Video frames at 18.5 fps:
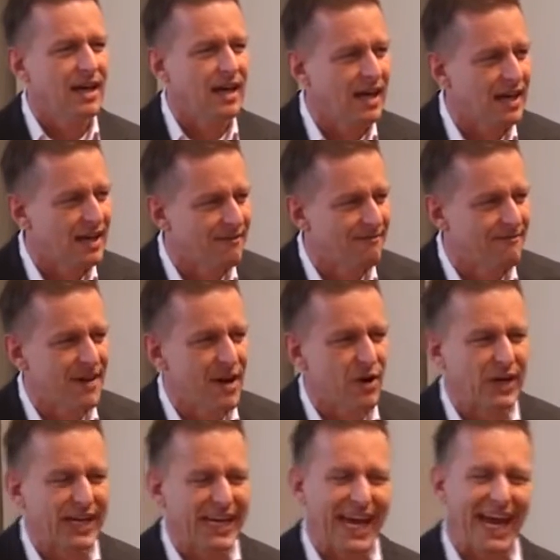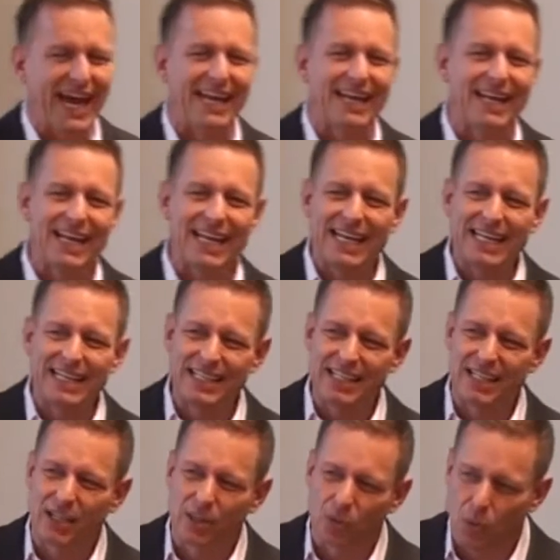in a very
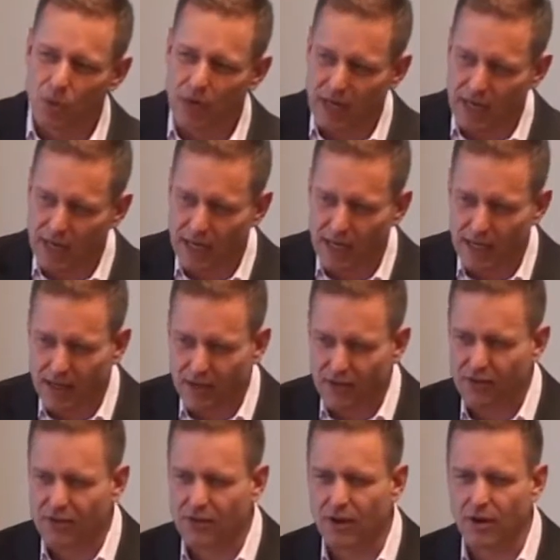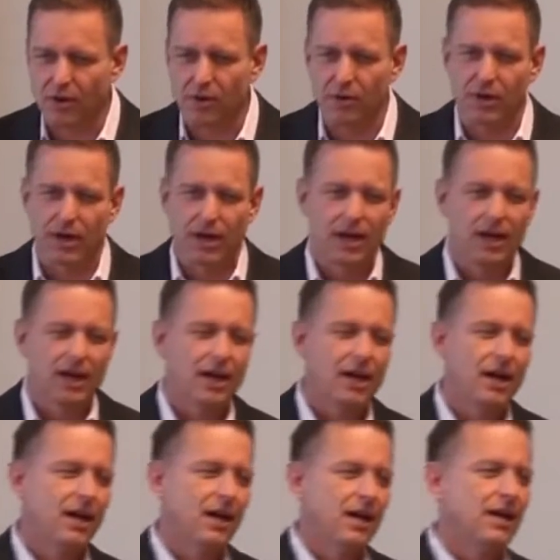analytical way. So
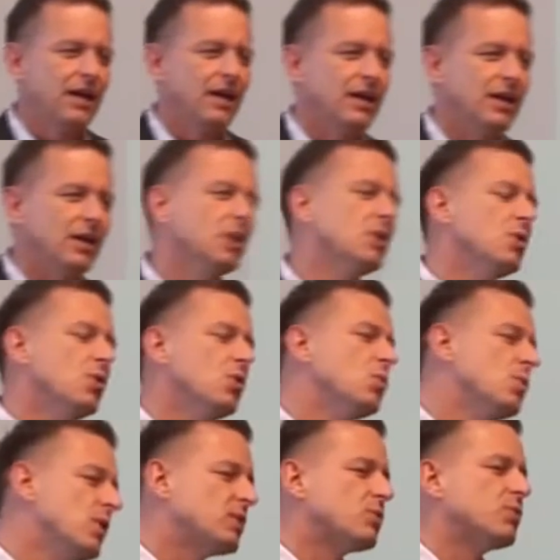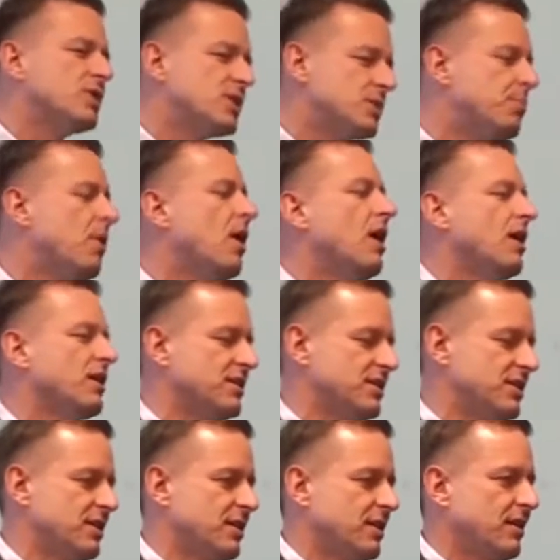you would
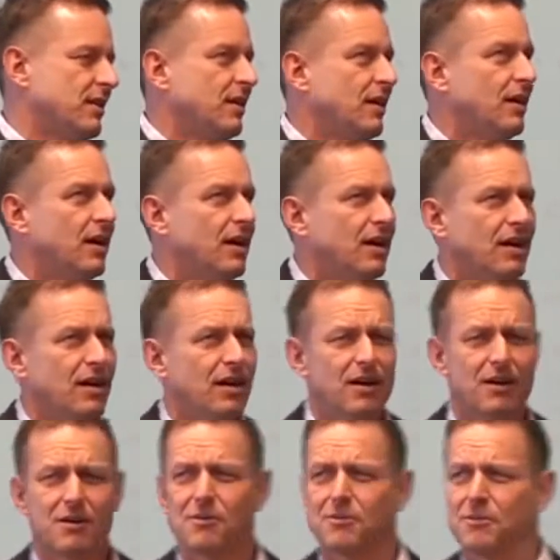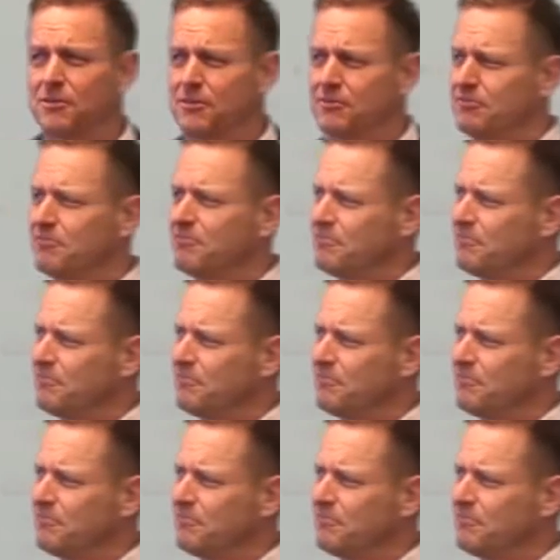respond, oh,